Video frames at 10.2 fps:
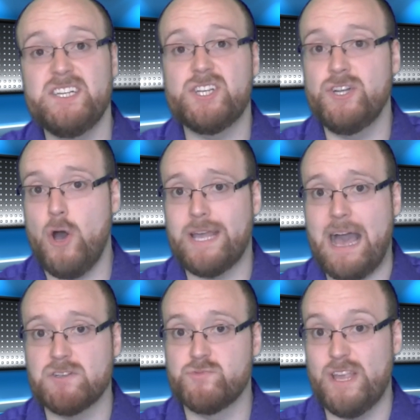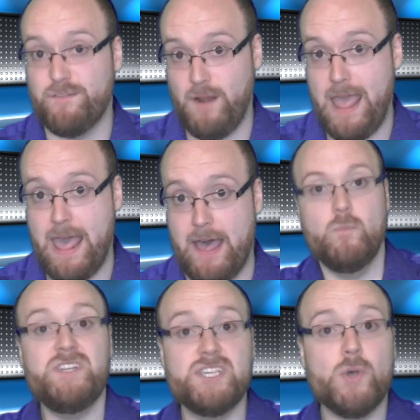to knock out Ric Flair,
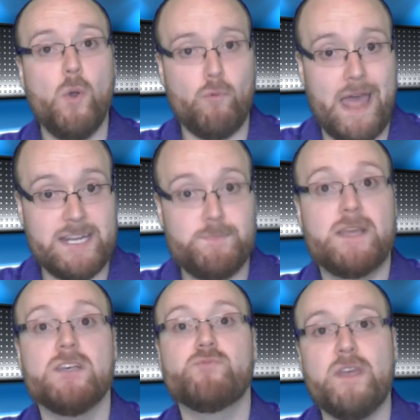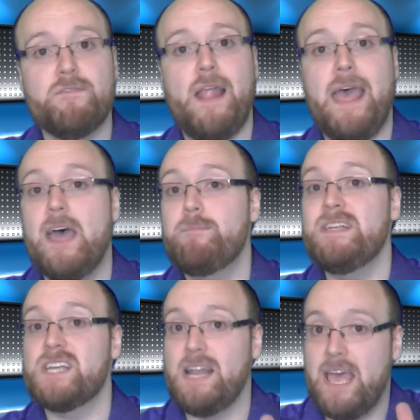which is alright because Ric Flair had been
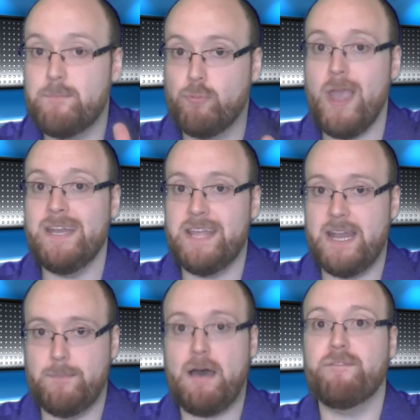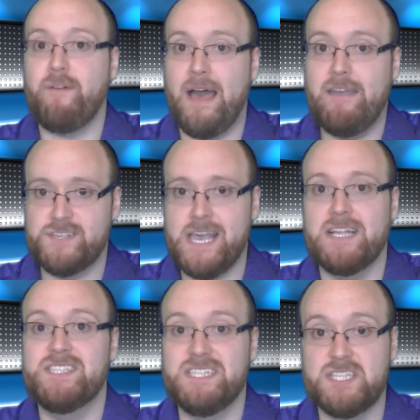declared brain dead about 5
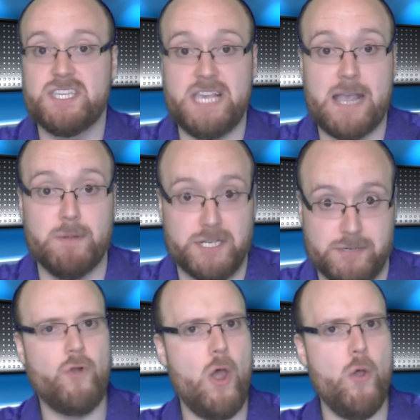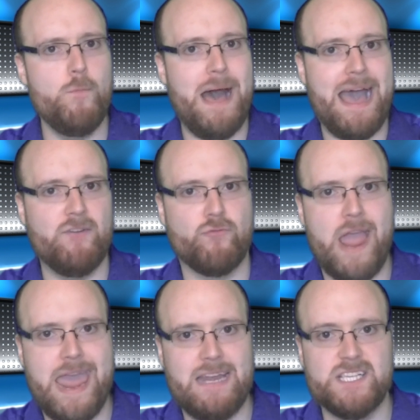seconds into the segment. Roman
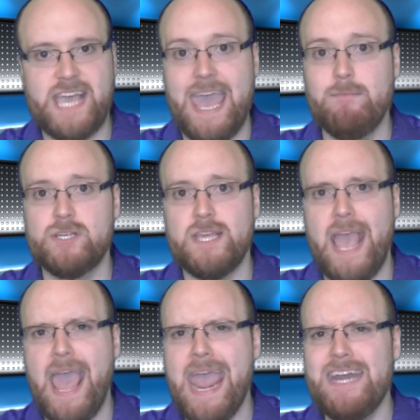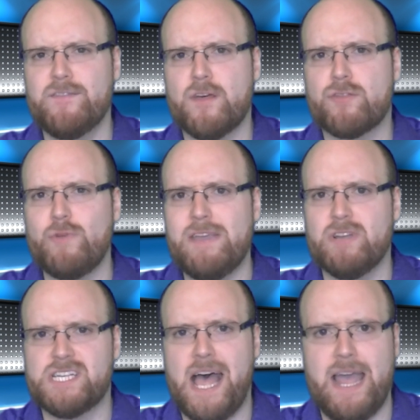Reigns came to the aid of the three
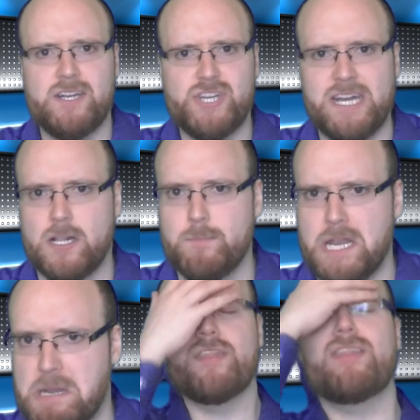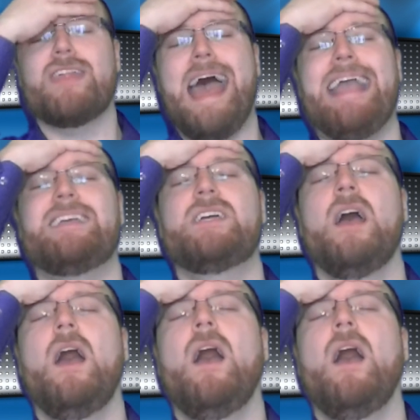retired gentlemen. Thank